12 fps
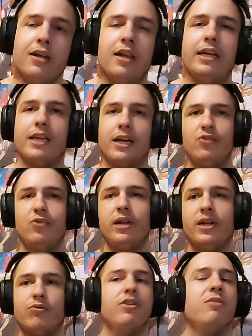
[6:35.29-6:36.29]
Like I do
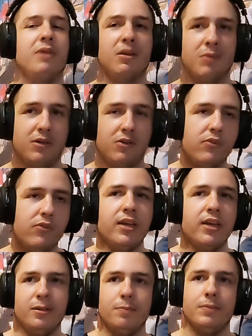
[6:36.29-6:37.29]
like the quiet part because once
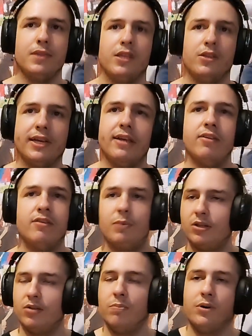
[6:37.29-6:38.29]
again, you can
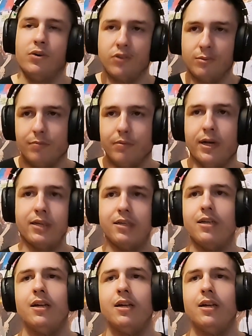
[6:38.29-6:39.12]
anticipate the punch coming back.